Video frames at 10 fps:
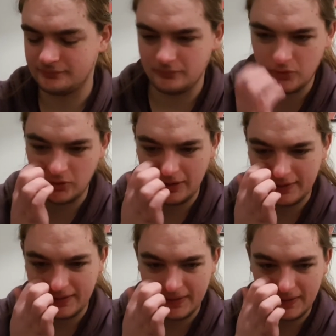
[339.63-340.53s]
More
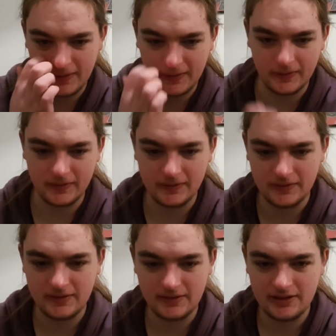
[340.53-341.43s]
like a
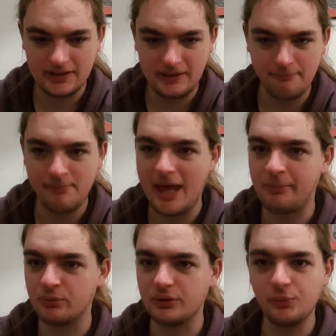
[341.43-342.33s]

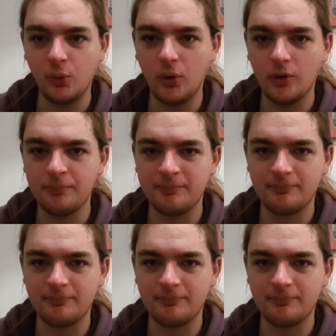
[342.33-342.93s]
peppery warm,